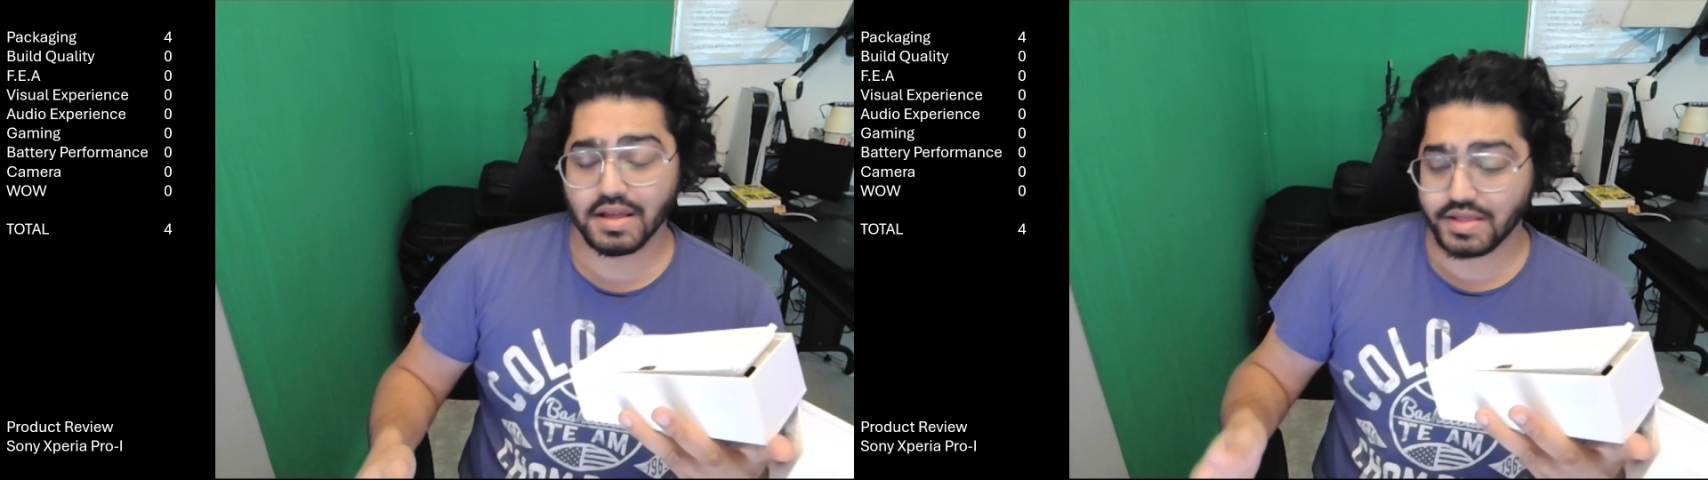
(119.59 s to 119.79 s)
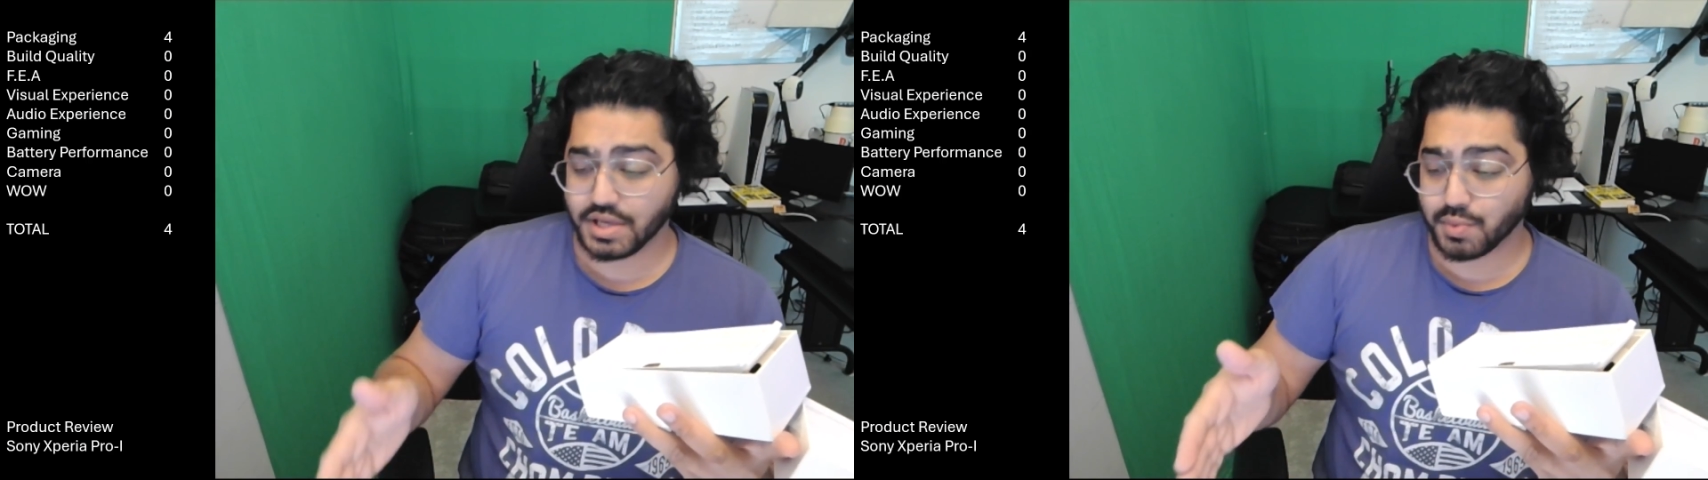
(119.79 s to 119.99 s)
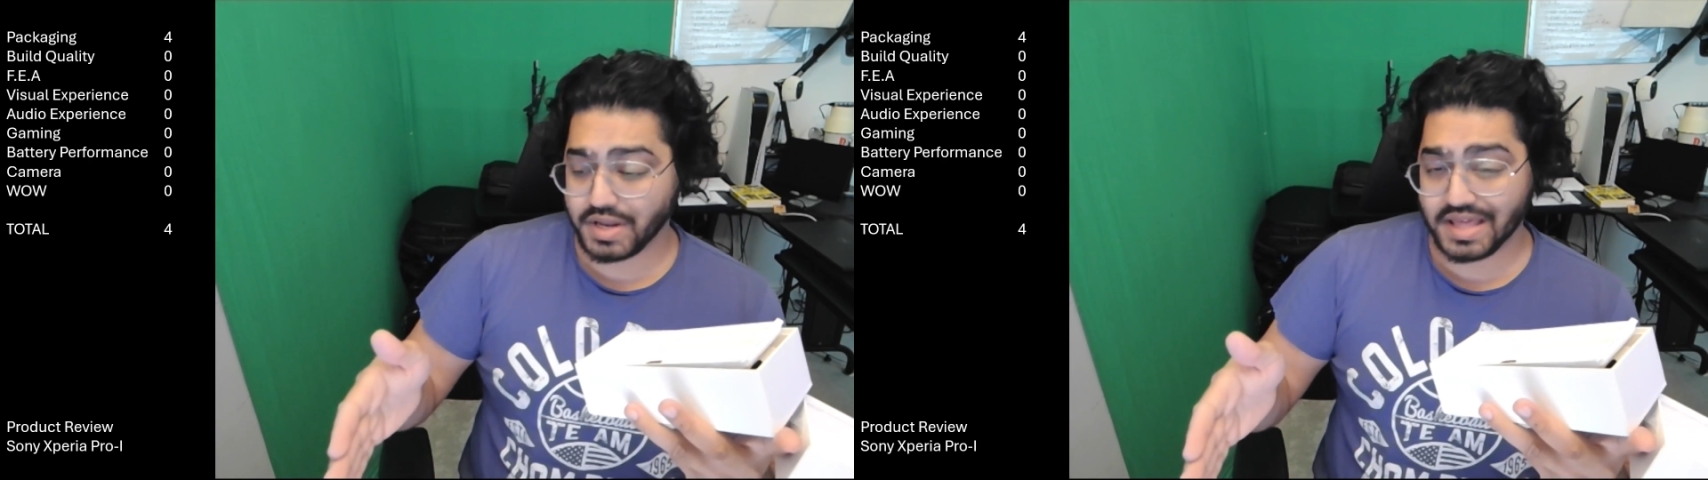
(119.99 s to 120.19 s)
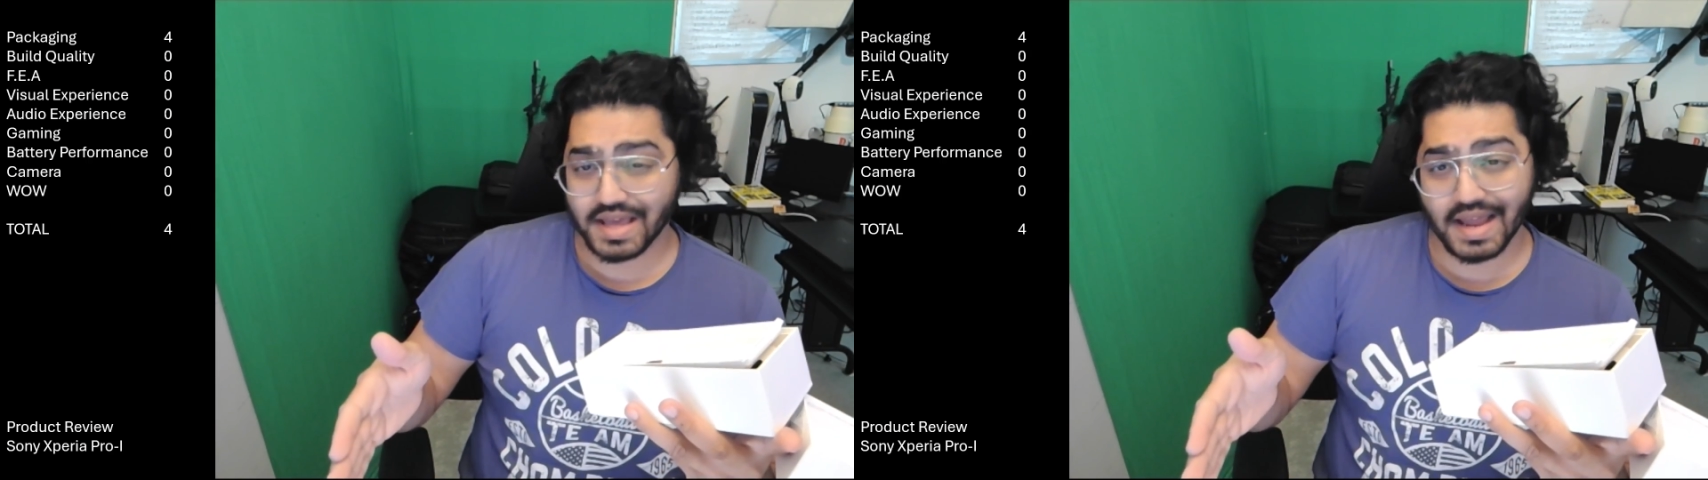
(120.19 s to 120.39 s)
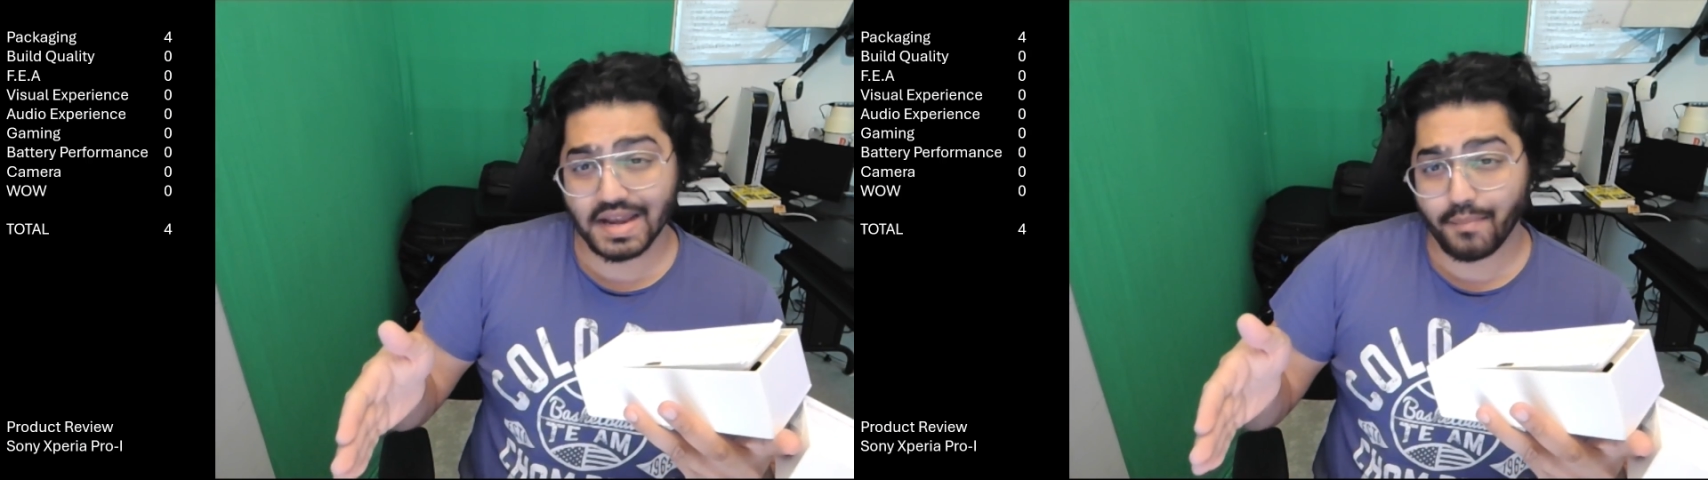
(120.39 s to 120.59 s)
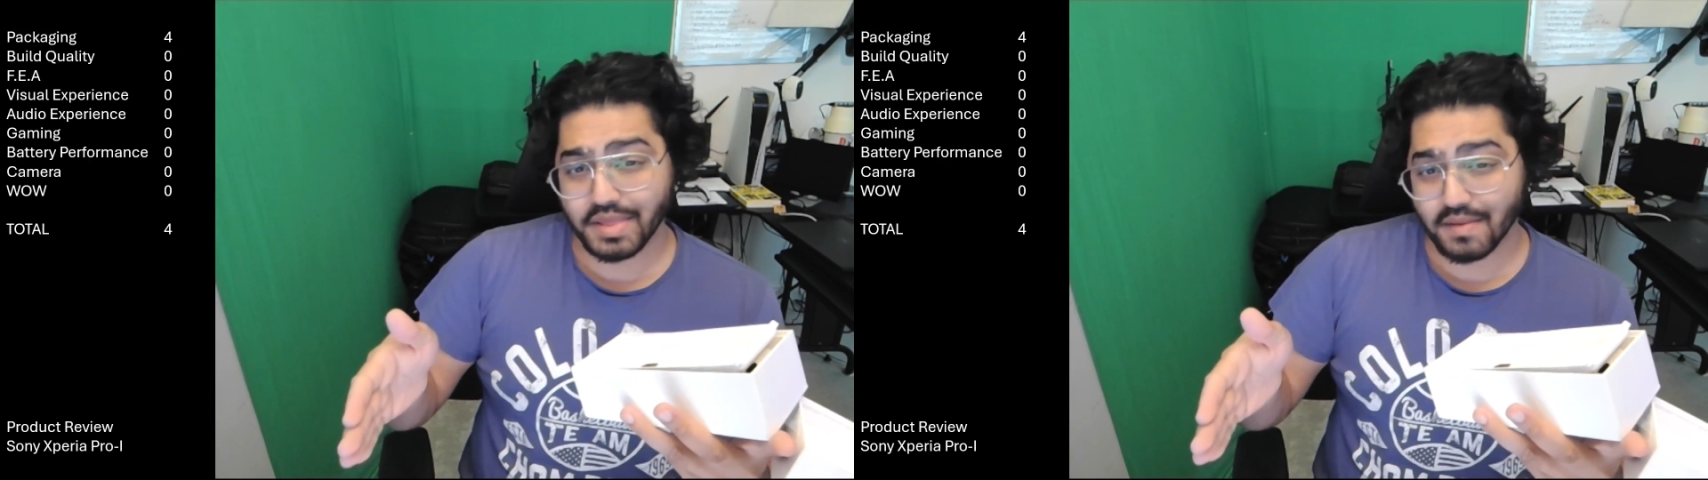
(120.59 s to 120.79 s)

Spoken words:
This will either end up in the